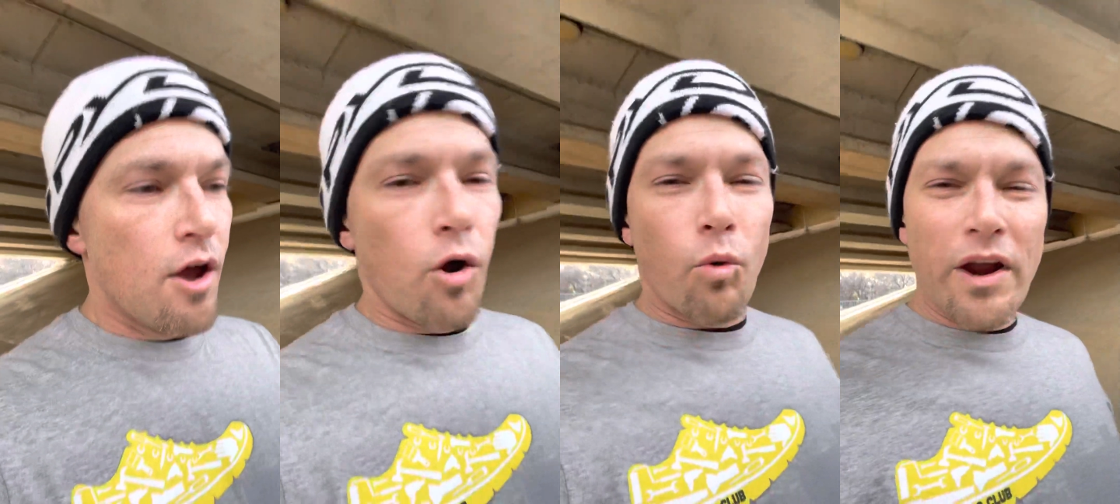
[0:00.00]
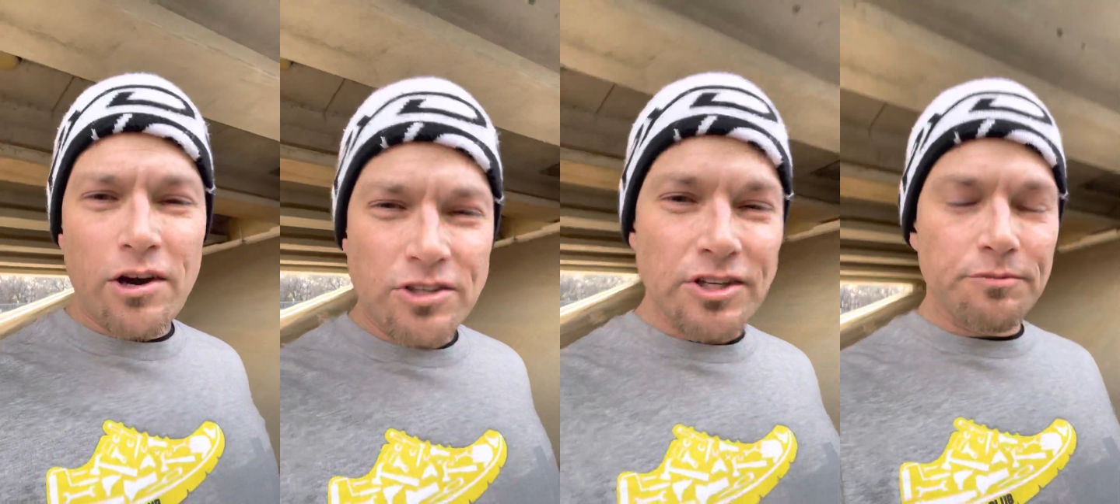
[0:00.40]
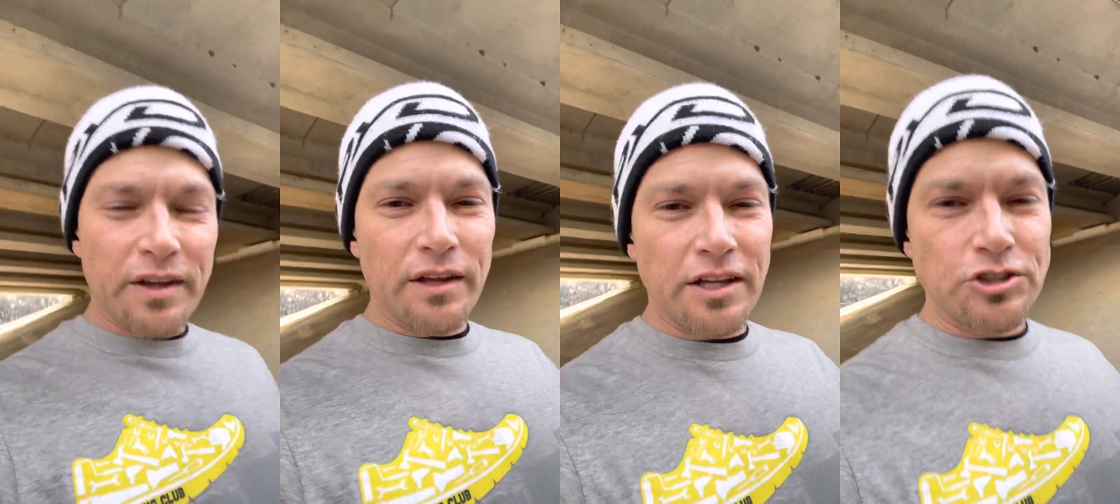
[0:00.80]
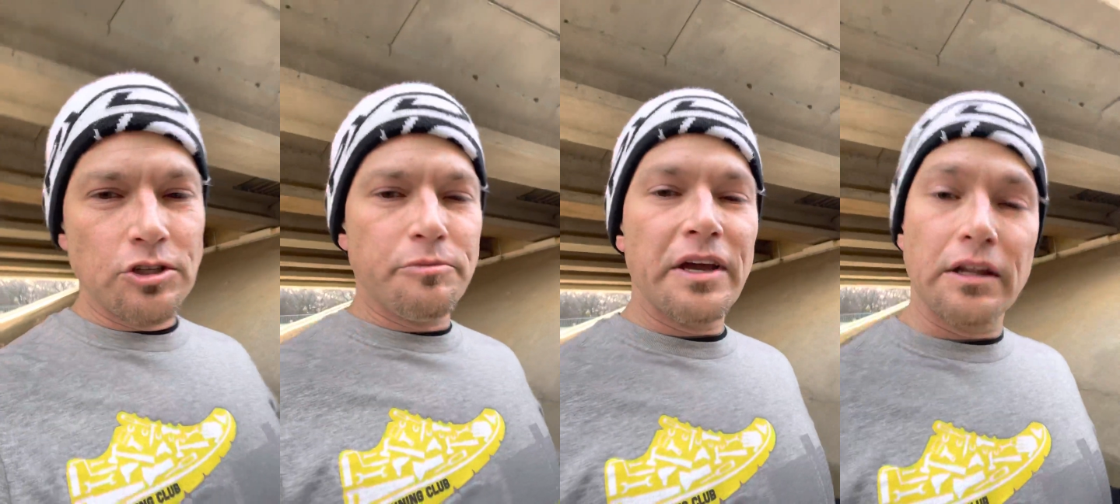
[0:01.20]
wear something that
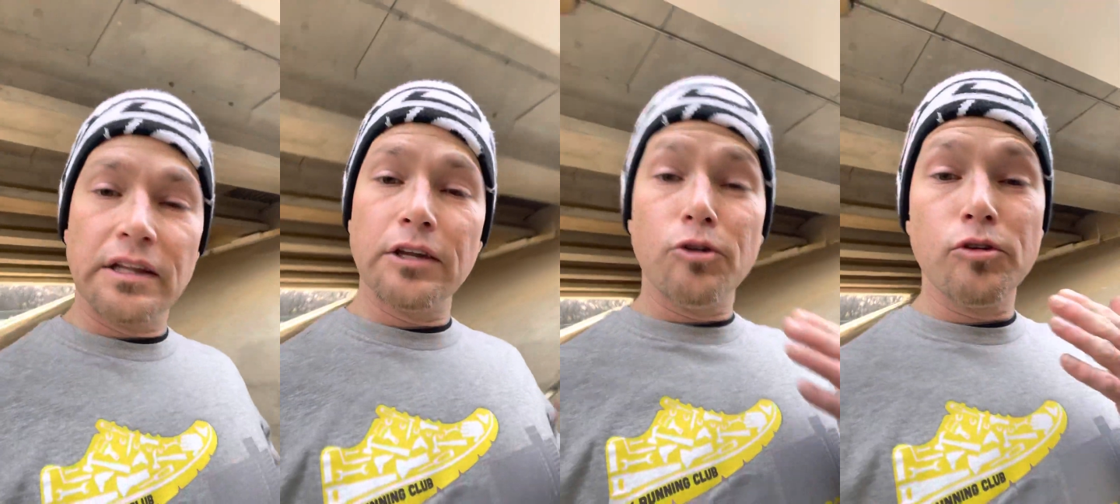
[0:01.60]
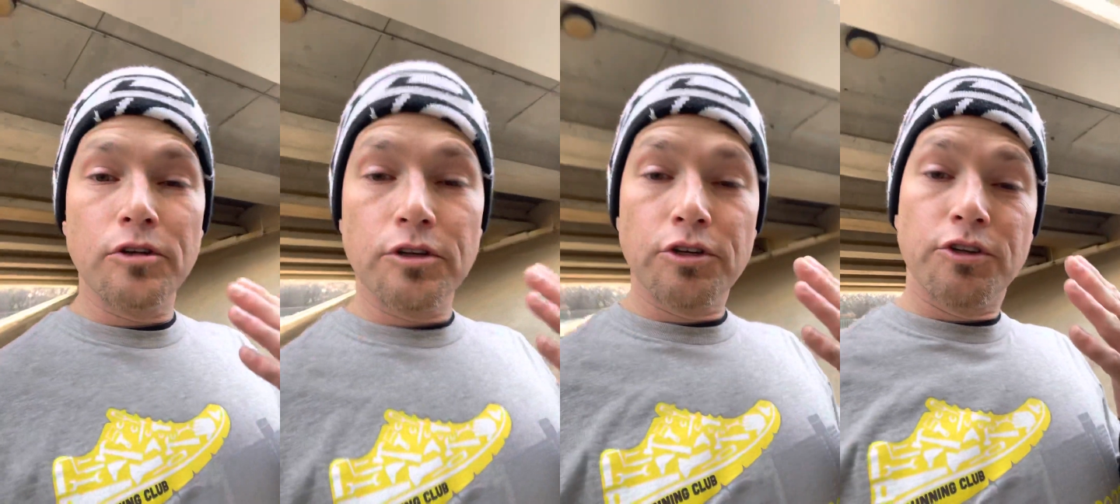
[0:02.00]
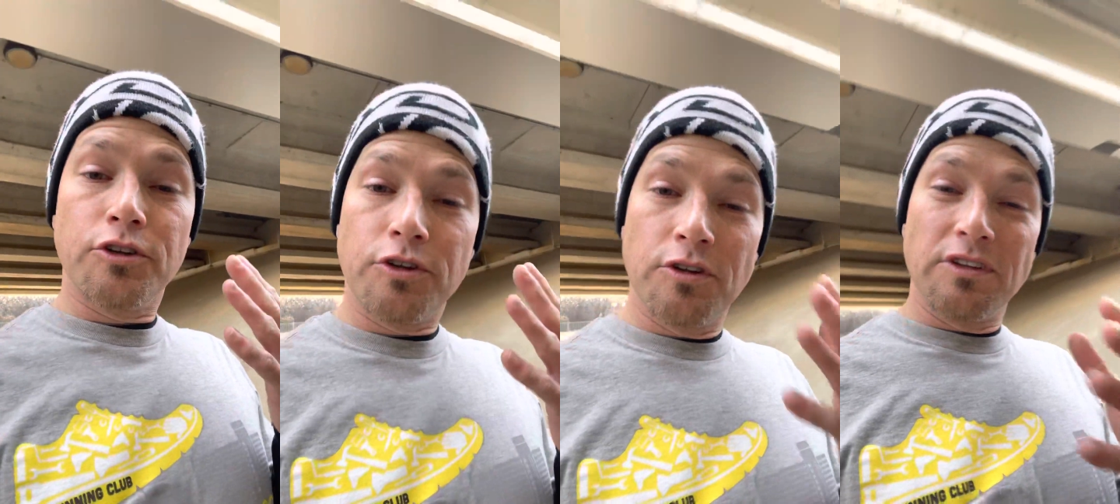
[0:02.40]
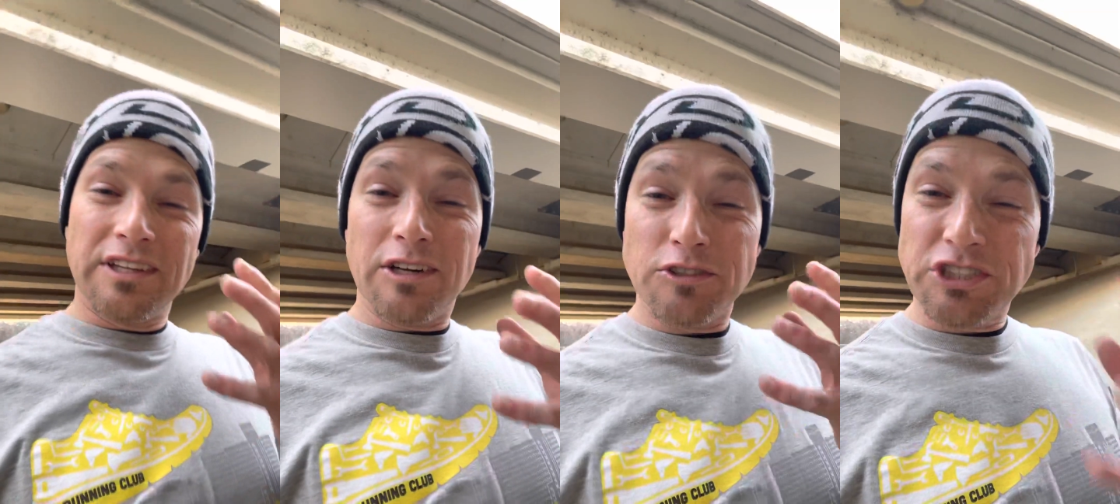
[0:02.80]
you'd be a little
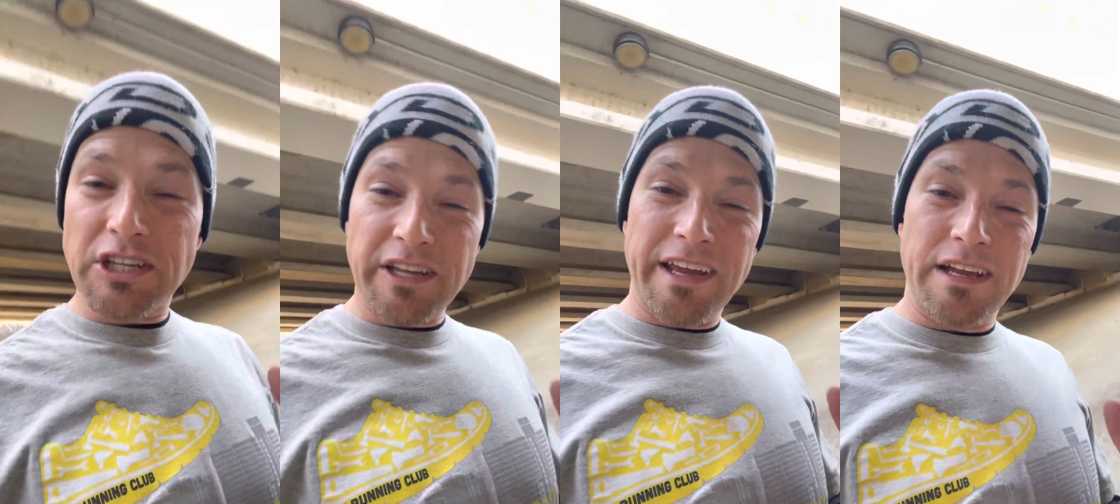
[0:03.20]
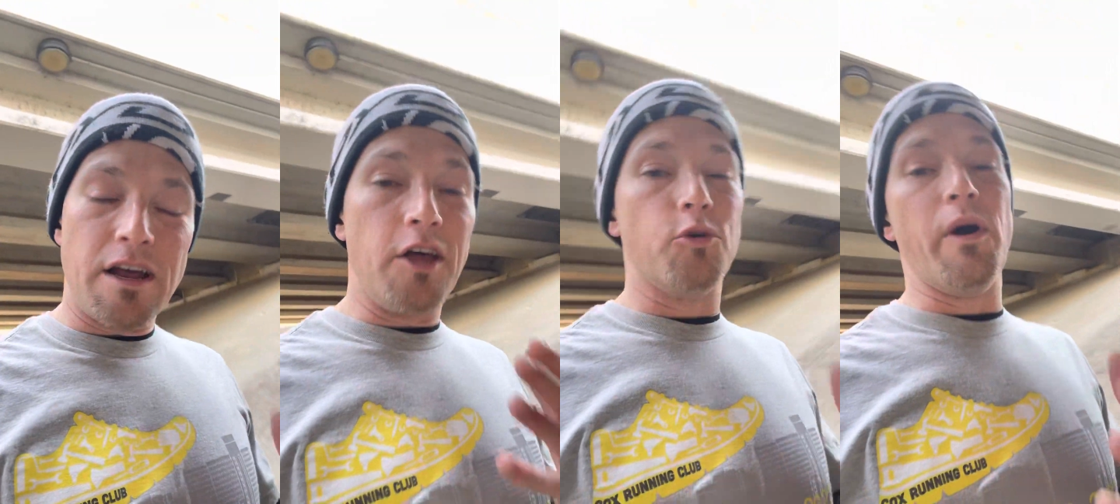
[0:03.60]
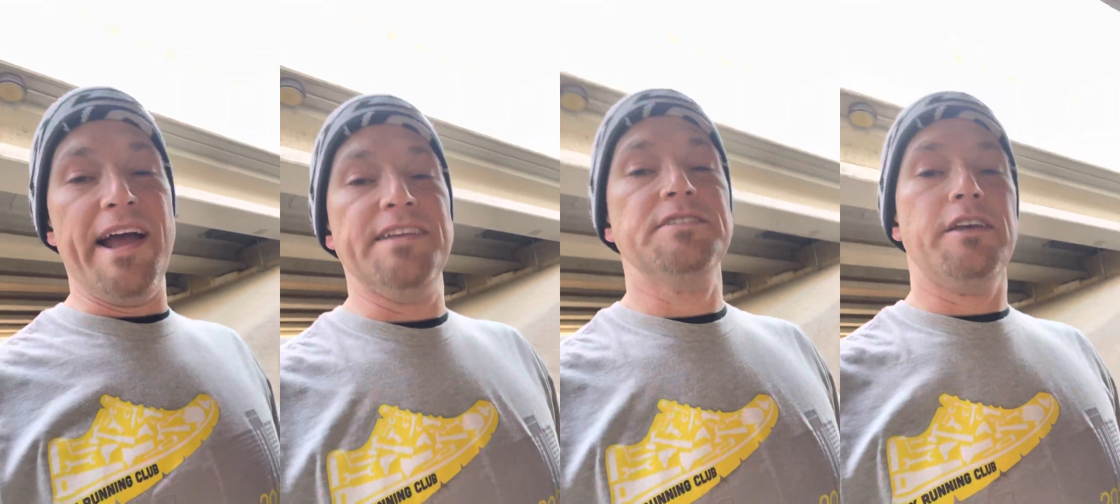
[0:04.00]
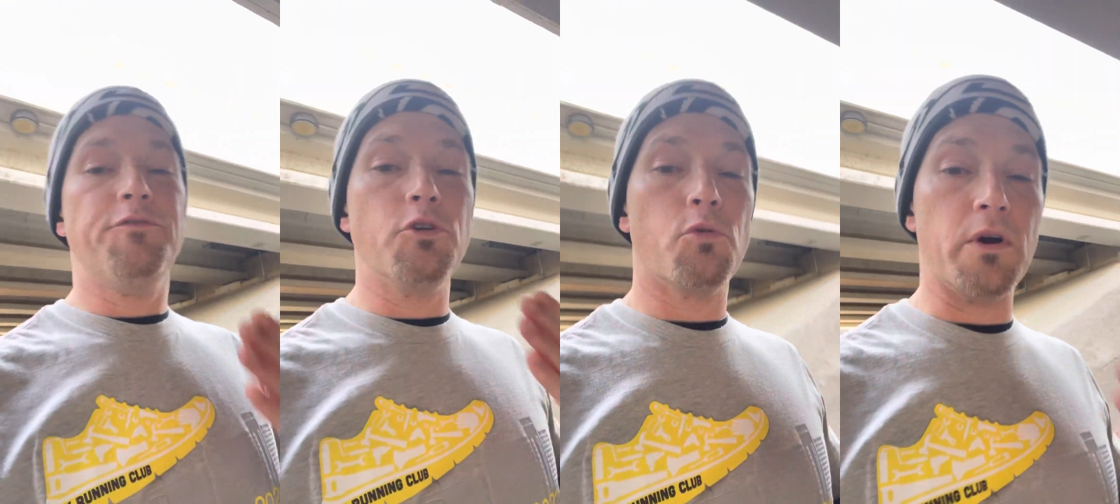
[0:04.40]
chilly in otherwise
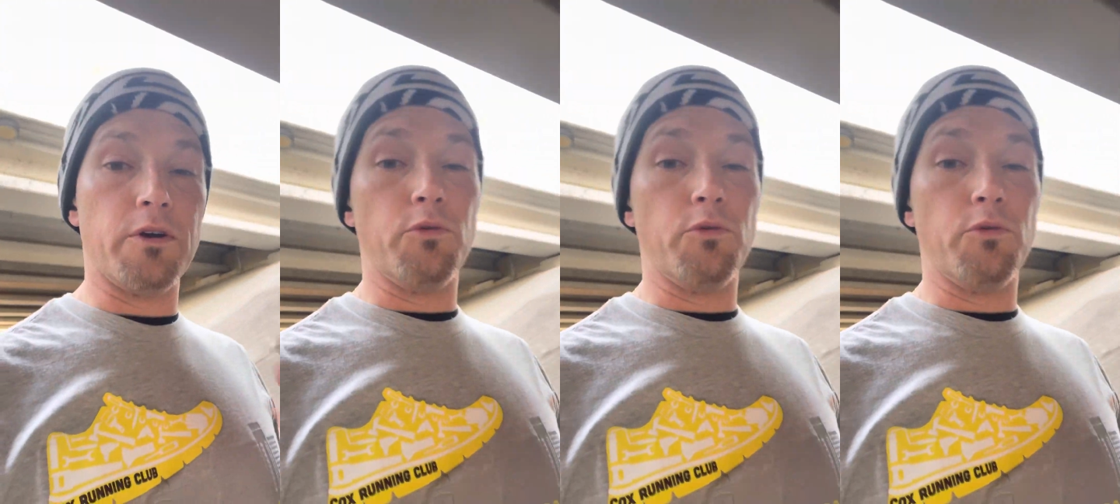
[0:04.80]
if you weren't